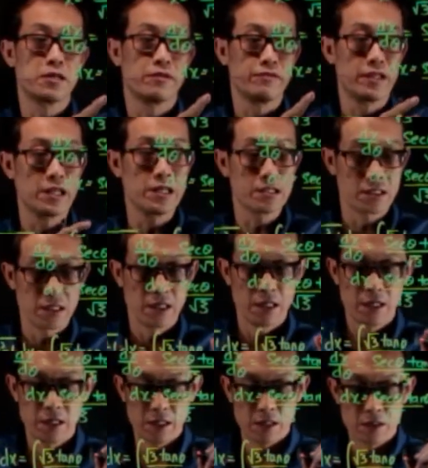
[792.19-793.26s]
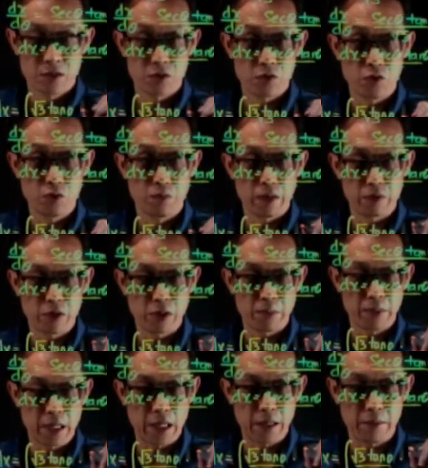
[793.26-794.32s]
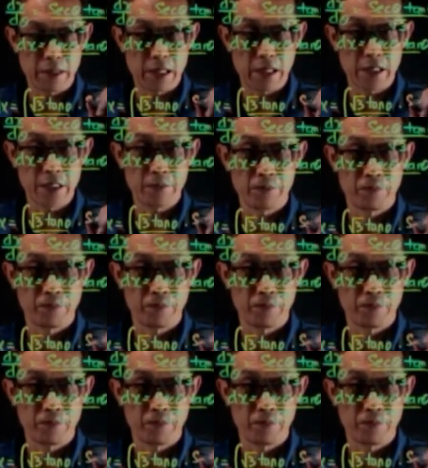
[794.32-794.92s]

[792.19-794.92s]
of this. So you multiply by